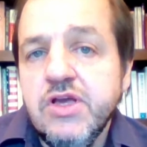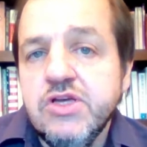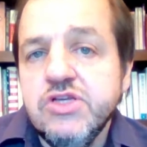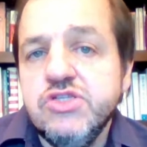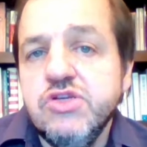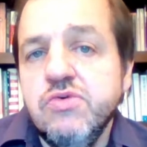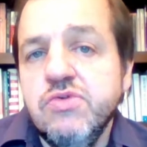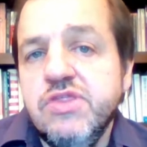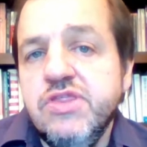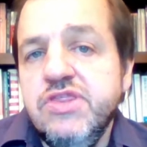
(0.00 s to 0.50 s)

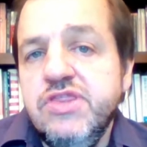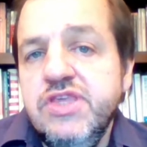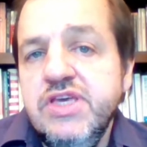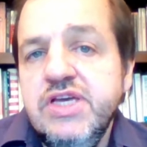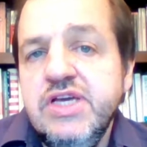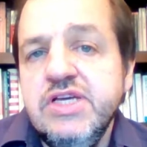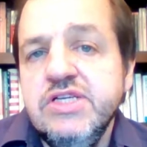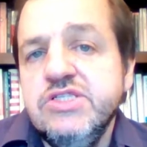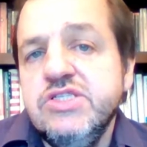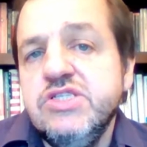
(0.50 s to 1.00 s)
So
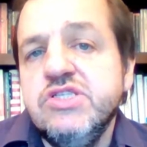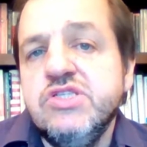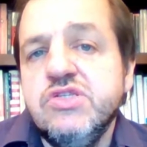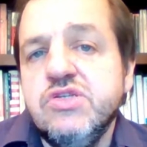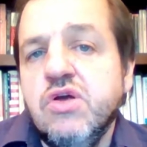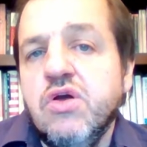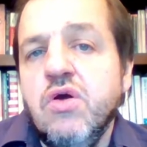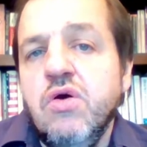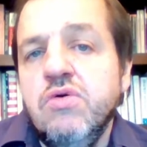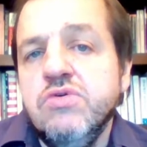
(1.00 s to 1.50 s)

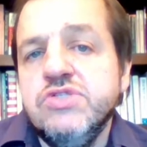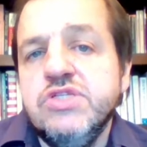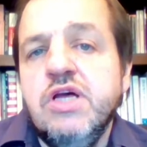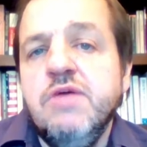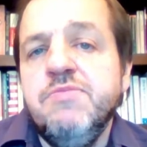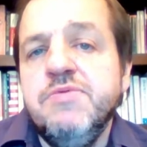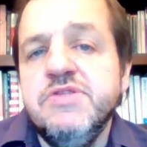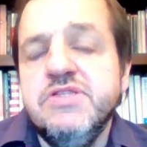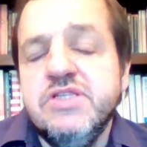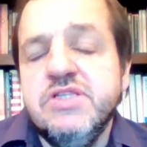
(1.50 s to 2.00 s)
this goes
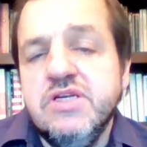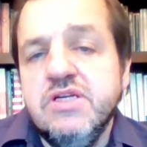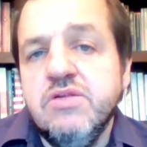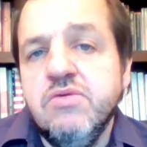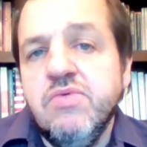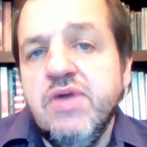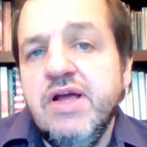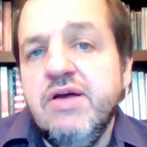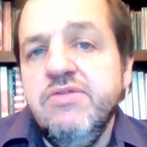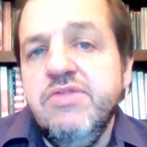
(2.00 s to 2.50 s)
up until
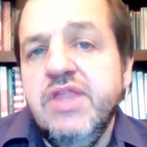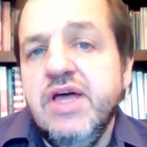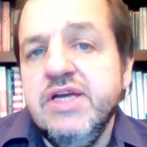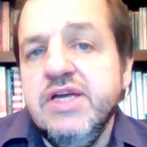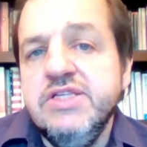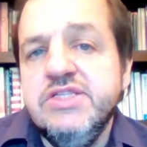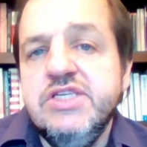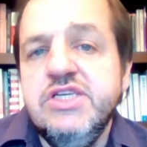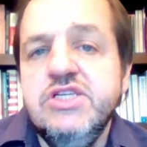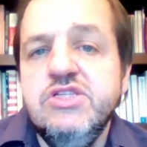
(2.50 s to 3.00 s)
around
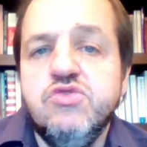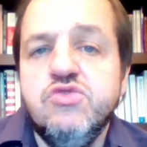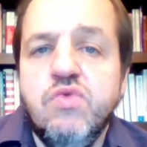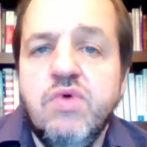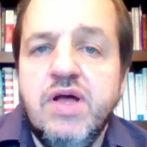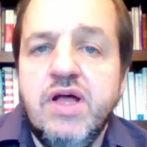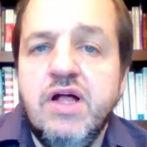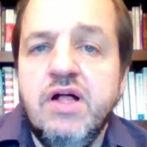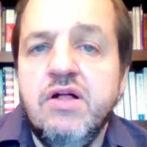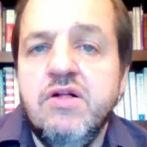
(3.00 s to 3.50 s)

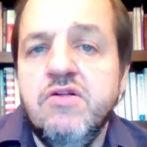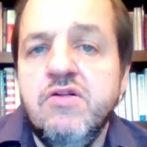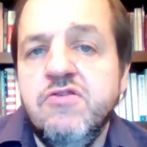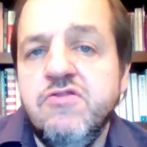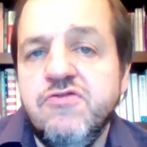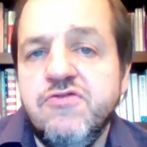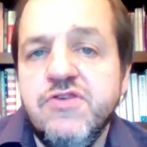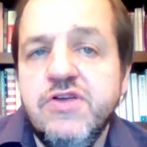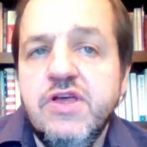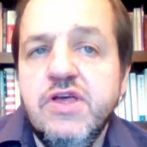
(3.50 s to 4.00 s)

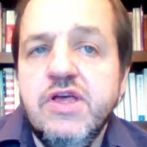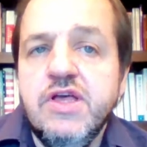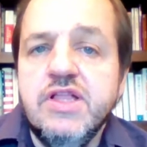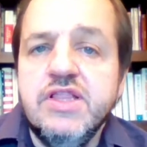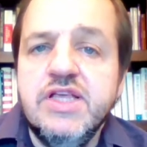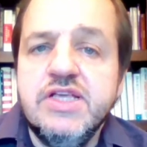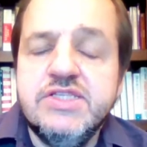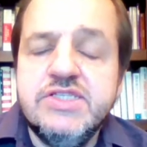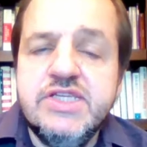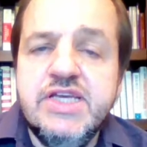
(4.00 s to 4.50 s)
1912,
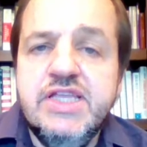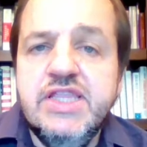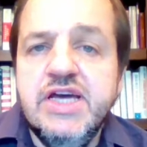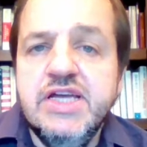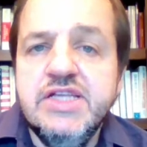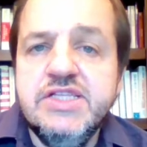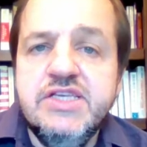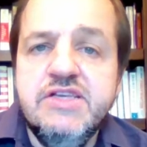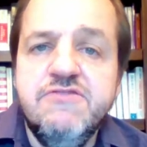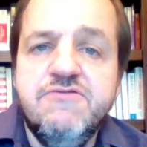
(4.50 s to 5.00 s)
let's say
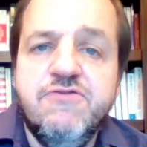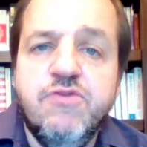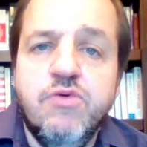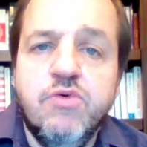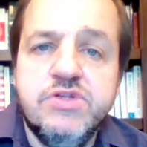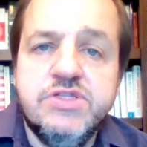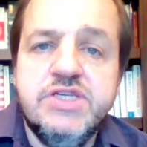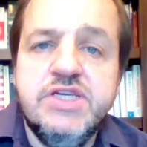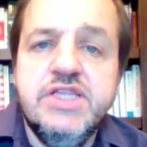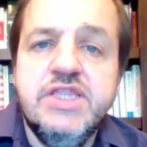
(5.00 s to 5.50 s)

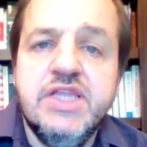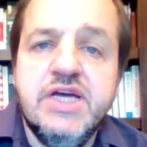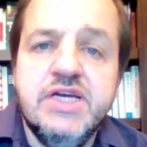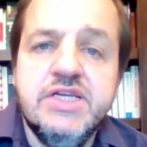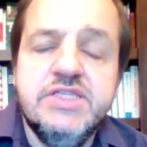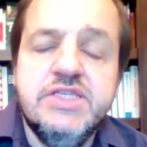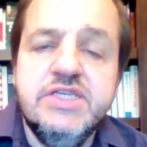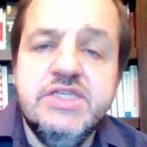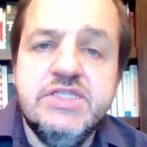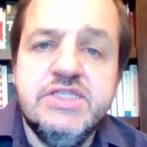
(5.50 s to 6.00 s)
1914,
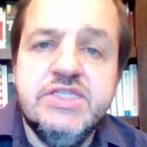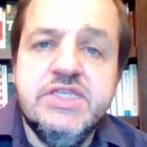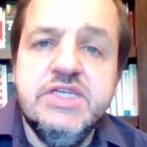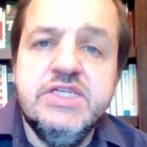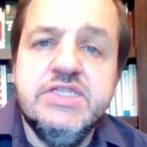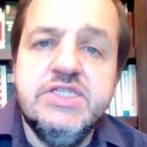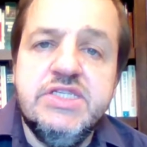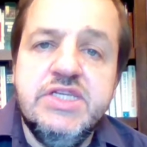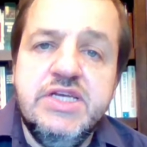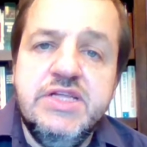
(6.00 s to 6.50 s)

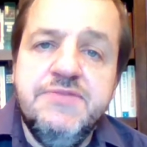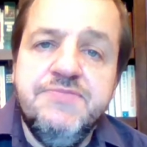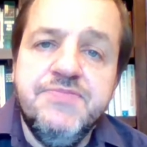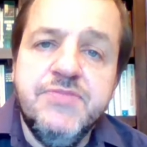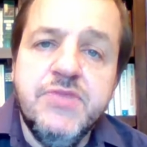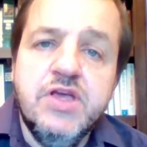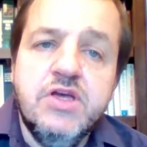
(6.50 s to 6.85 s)
1916.